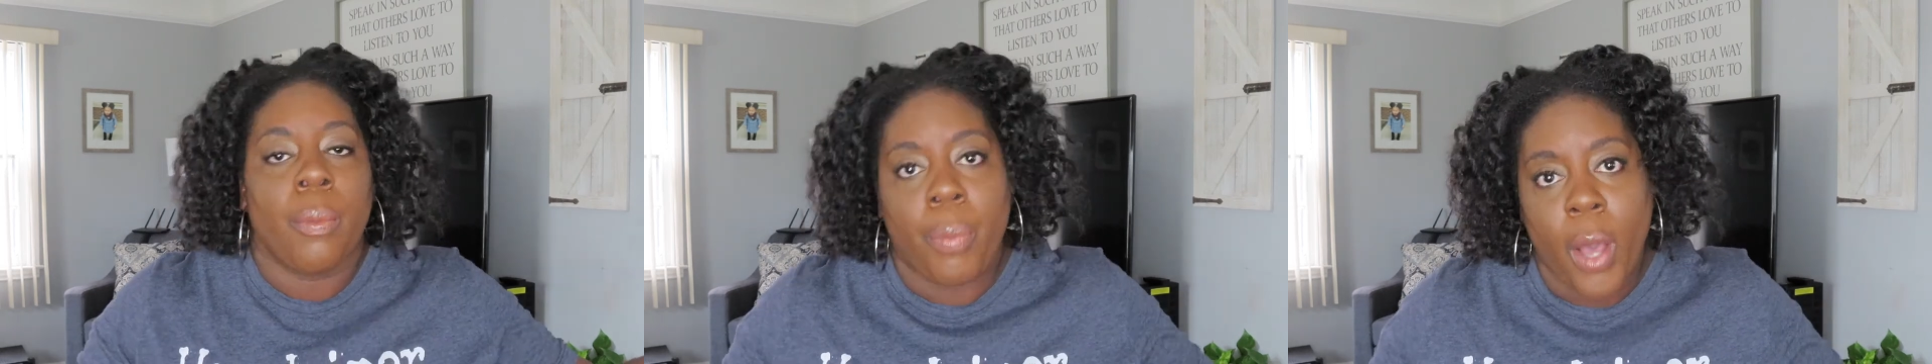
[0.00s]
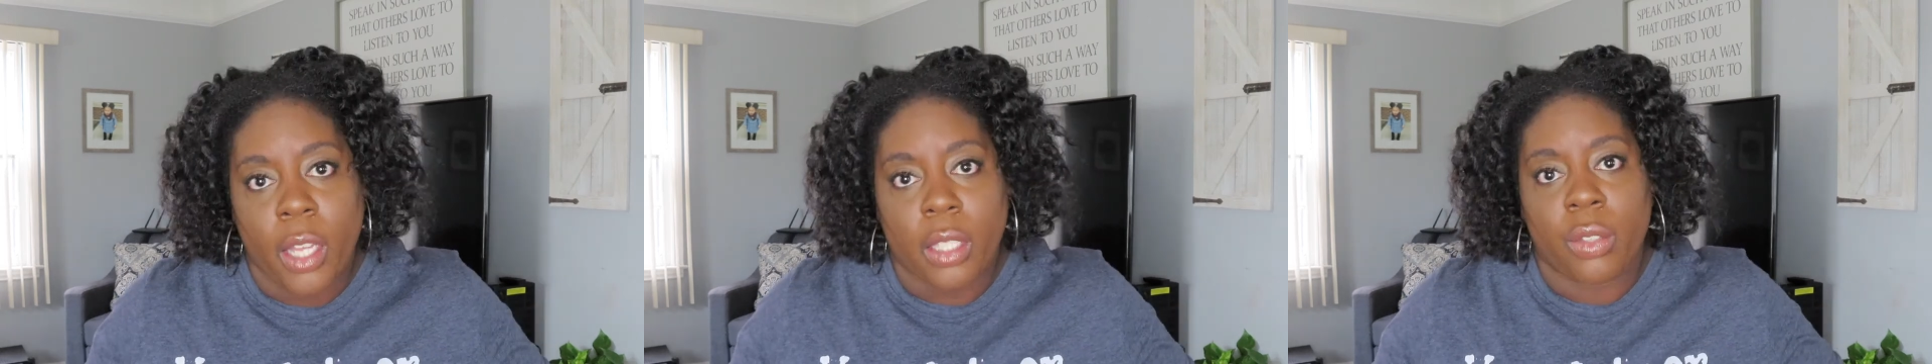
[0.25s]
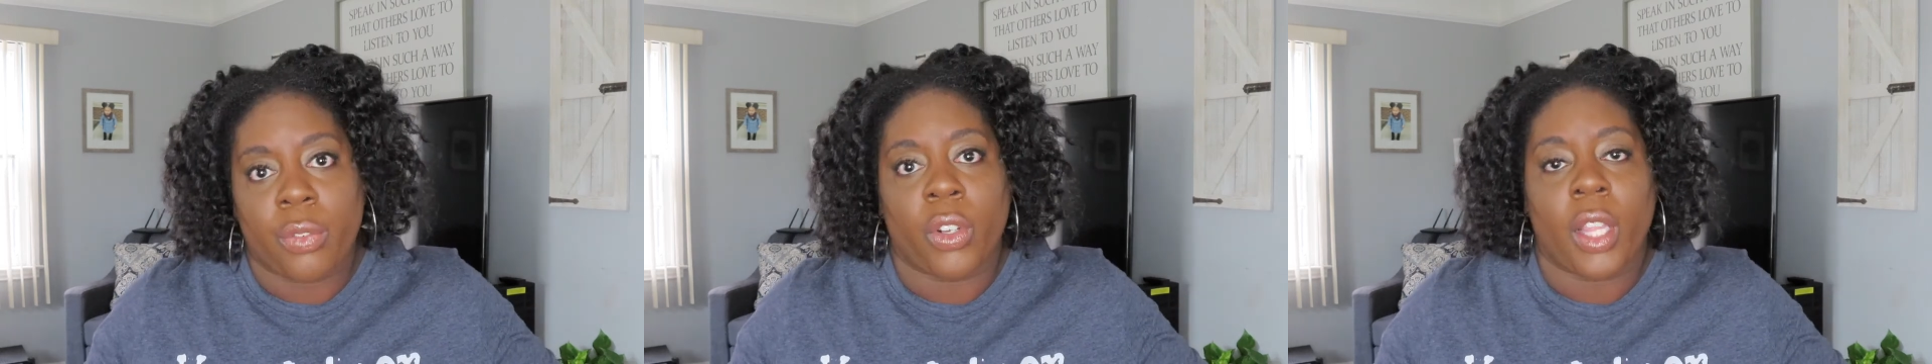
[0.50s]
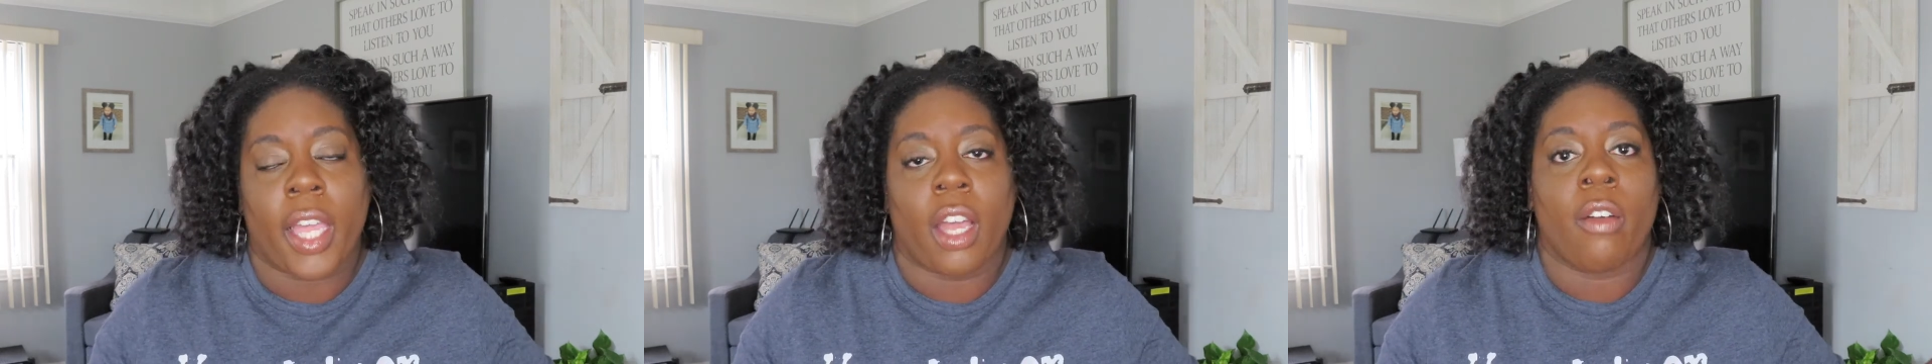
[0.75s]
books
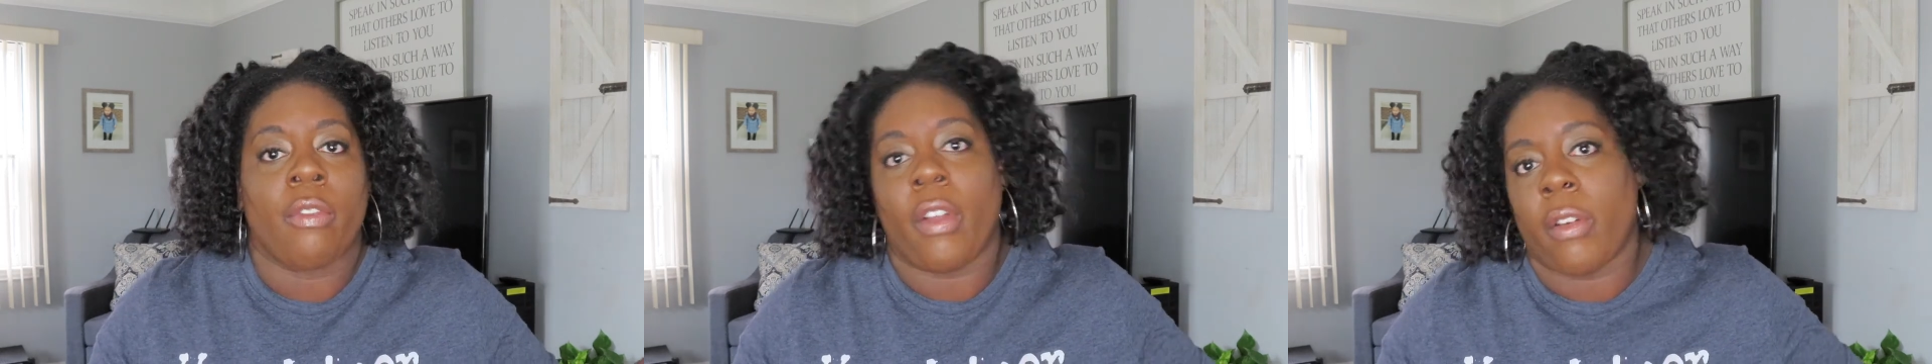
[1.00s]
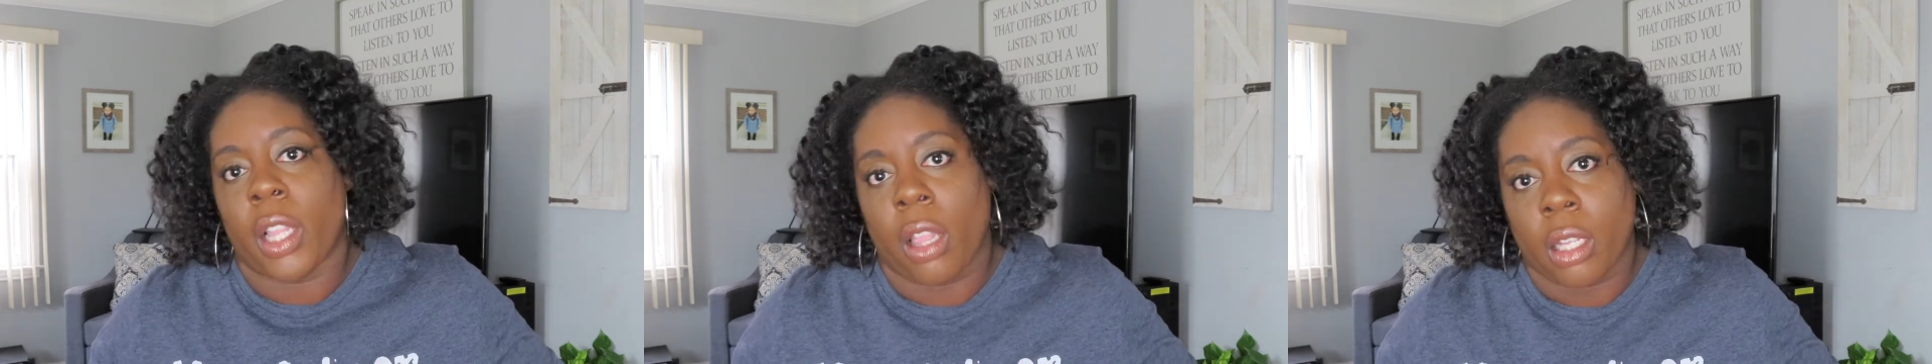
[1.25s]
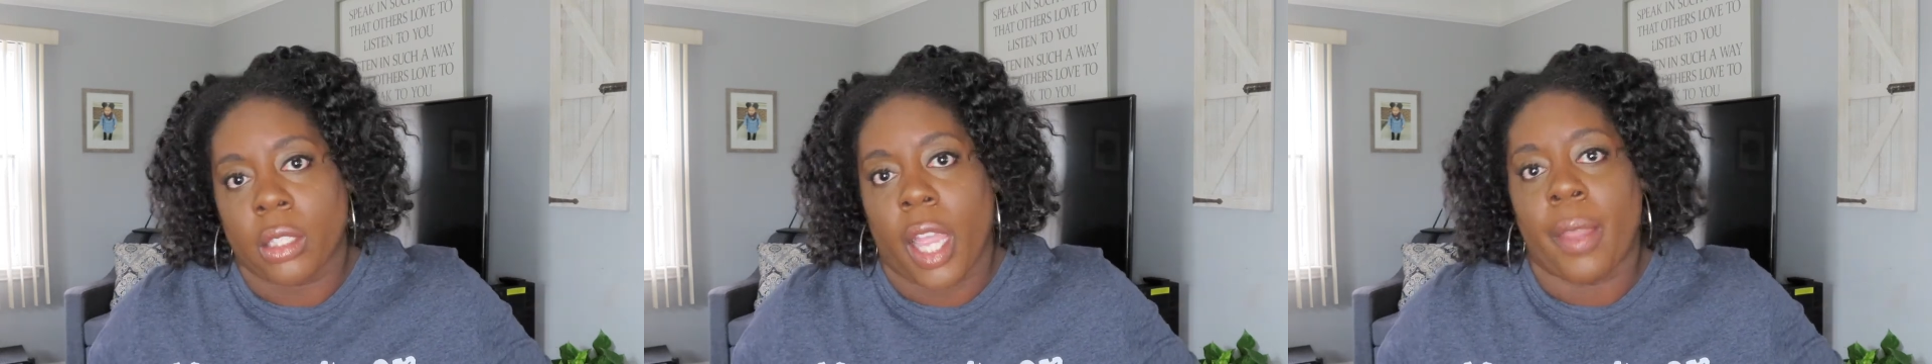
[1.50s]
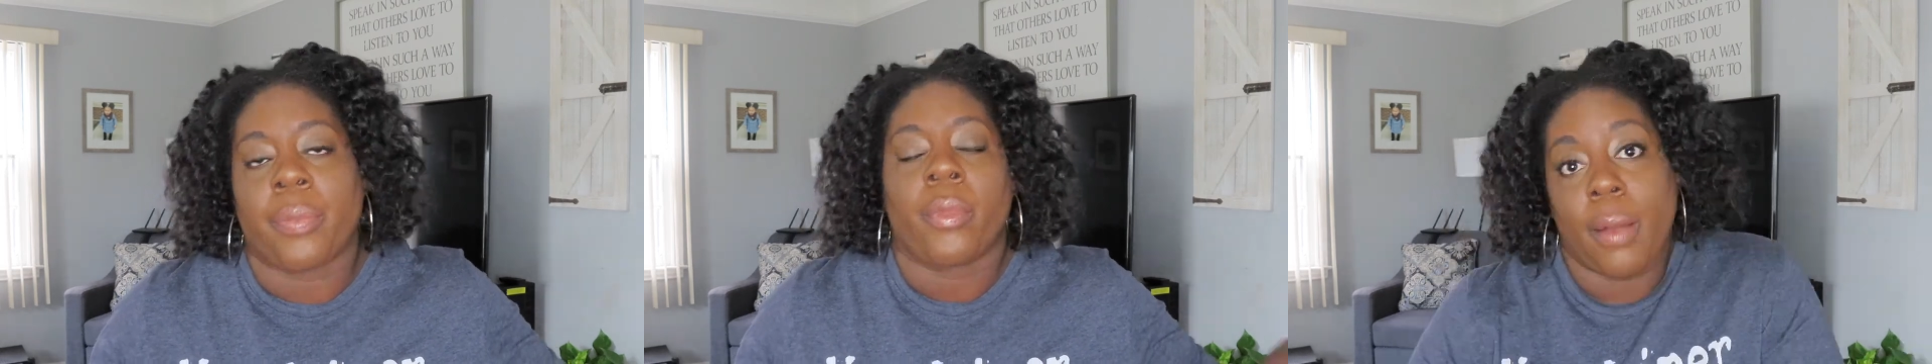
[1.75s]
for like a very long time.